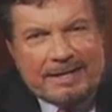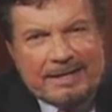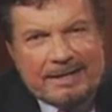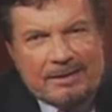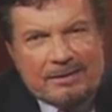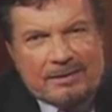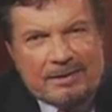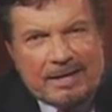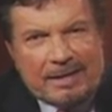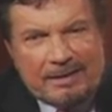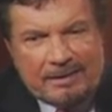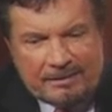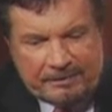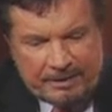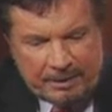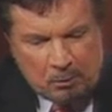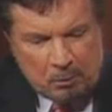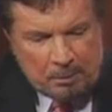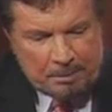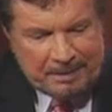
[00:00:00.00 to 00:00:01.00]
he said
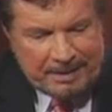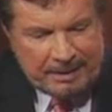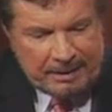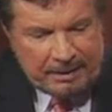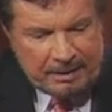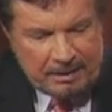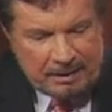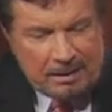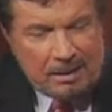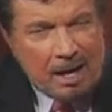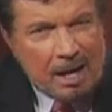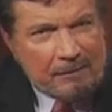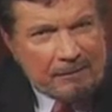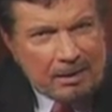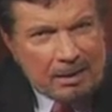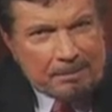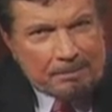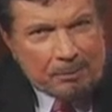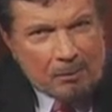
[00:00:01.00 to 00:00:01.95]
there would be covenant